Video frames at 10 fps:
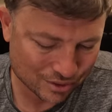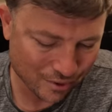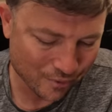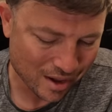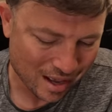
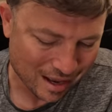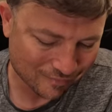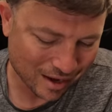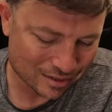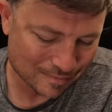So
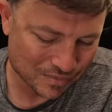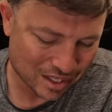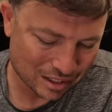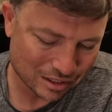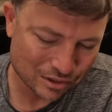I've got some
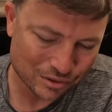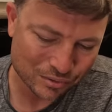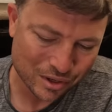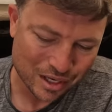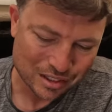thinking to
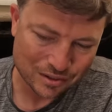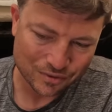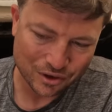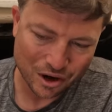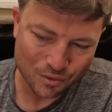do to
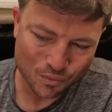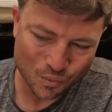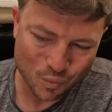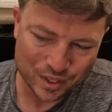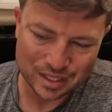figure out
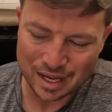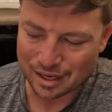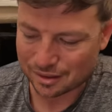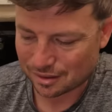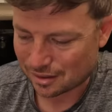what the
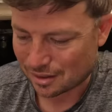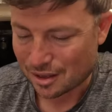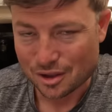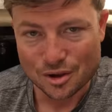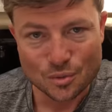heck
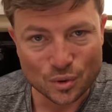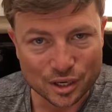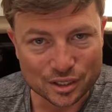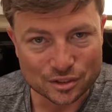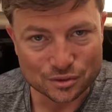we're
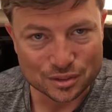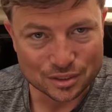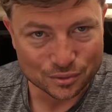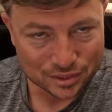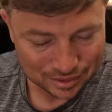gonna do to
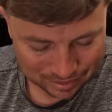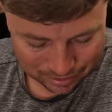deal with this